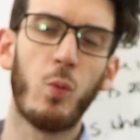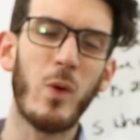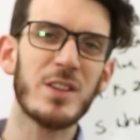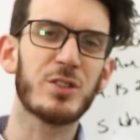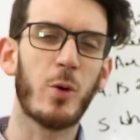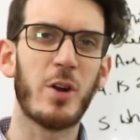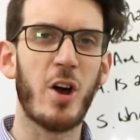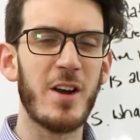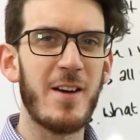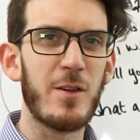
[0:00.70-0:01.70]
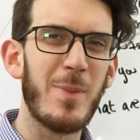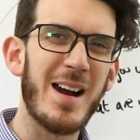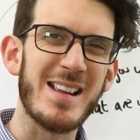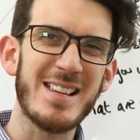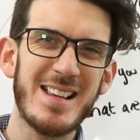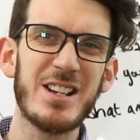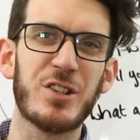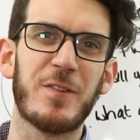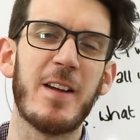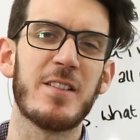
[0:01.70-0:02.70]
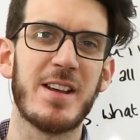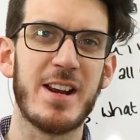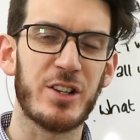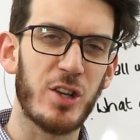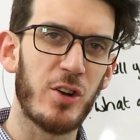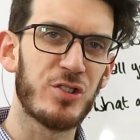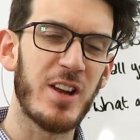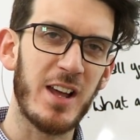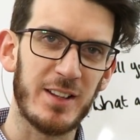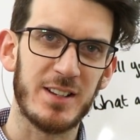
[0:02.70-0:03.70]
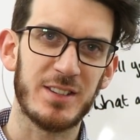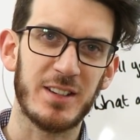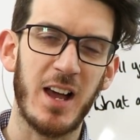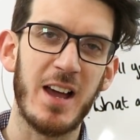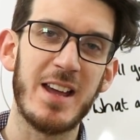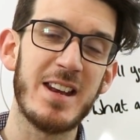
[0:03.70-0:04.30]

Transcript: What's going on everybody? It's your favorite dating coach, Elliot Scott.